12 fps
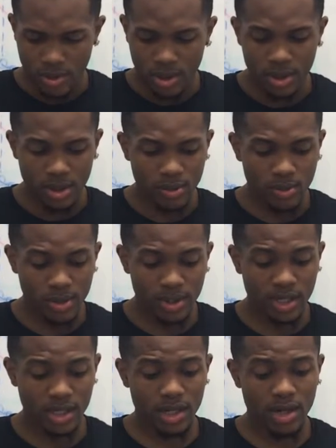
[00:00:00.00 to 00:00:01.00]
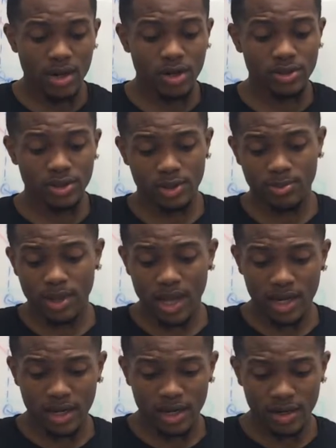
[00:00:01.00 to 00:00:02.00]
would then cause the
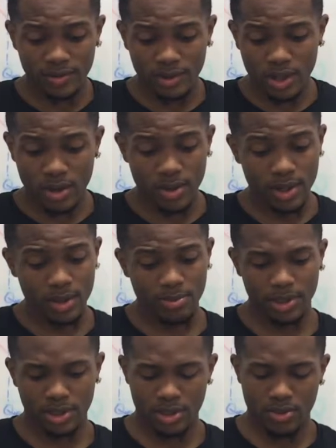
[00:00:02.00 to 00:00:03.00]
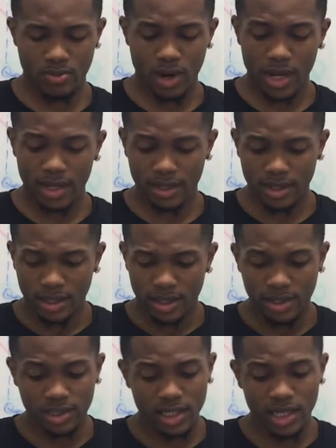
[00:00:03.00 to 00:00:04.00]
supply curve to go up and to the right.
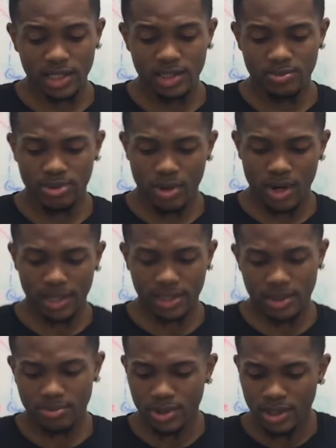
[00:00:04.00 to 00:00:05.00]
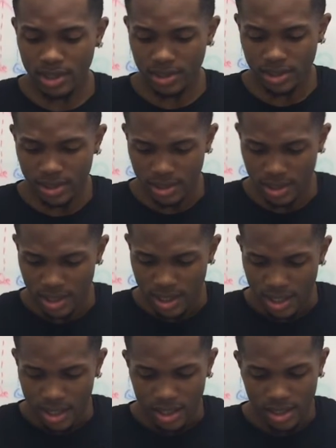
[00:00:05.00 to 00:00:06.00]
The change in price and production
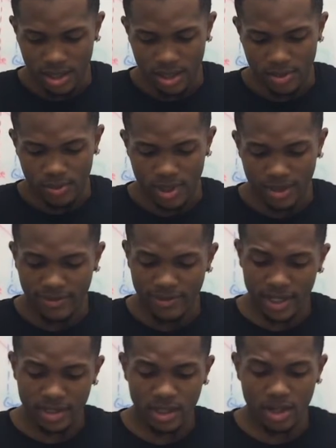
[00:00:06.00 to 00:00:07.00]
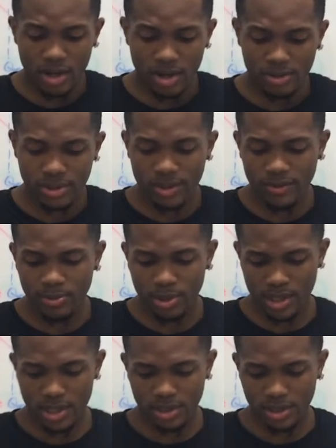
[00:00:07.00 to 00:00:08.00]
would affect the cost of
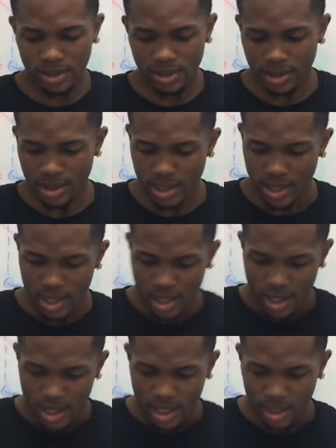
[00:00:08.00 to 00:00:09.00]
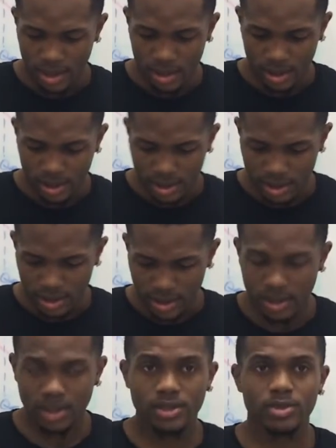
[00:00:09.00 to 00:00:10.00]
production and thus
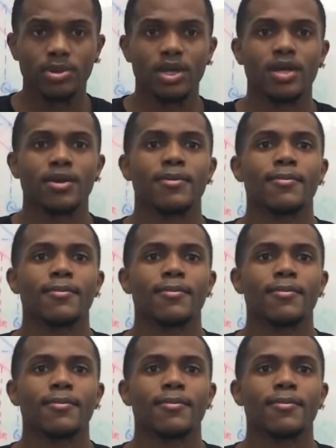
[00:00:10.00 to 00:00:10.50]
the supply.